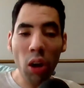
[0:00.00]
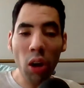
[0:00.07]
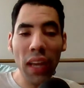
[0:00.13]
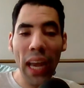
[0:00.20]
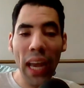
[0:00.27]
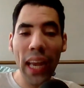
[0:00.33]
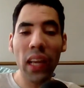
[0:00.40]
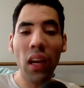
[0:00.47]

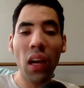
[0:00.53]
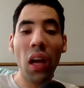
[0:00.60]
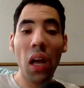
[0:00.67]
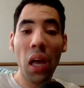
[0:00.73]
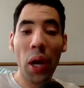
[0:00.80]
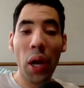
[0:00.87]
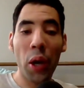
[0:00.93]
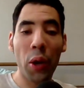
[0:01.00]
Okay,
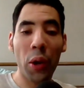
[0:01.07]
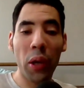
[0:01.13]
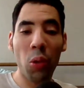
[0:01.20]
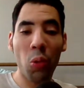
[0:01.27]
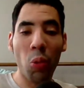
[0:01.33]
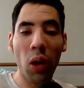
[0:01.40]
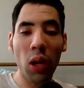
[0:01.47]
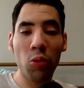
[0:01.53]

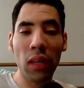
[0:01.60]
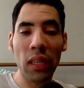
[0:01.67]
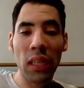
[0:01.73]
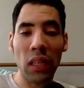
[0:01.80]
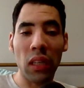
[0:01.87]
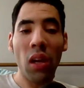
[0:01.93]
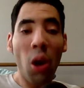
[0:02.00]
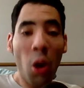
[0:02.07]
only one
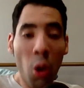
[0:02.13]
question.